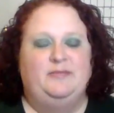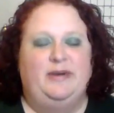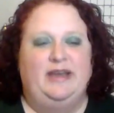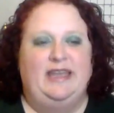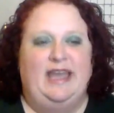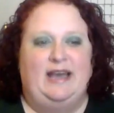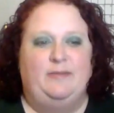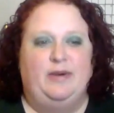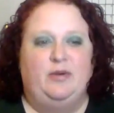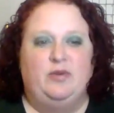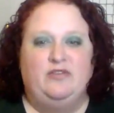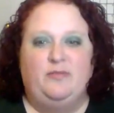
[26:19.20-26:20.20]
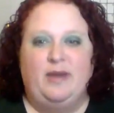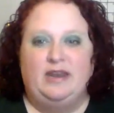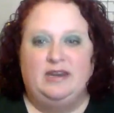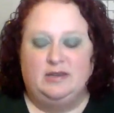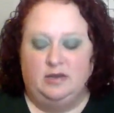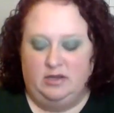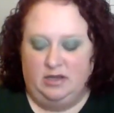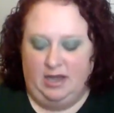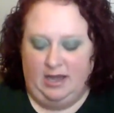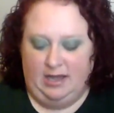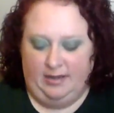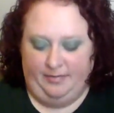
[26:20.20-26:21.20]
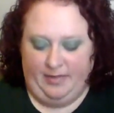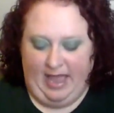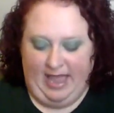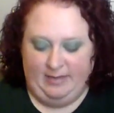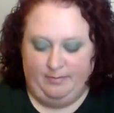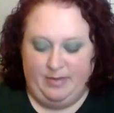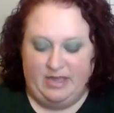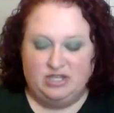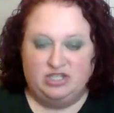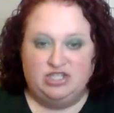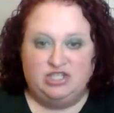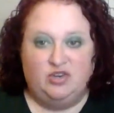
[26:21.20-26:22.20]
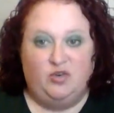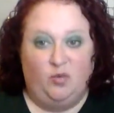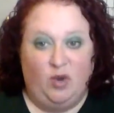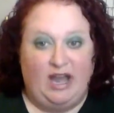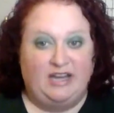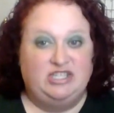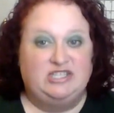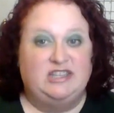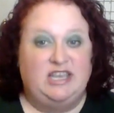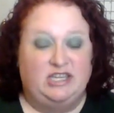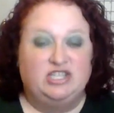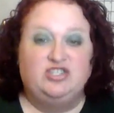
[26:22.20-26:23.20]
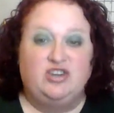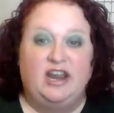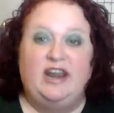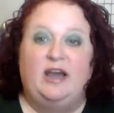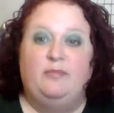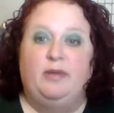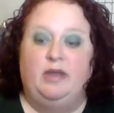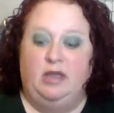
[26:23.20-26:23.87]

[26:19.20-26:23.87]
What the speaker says: But yeah, but we've been I watched like straight up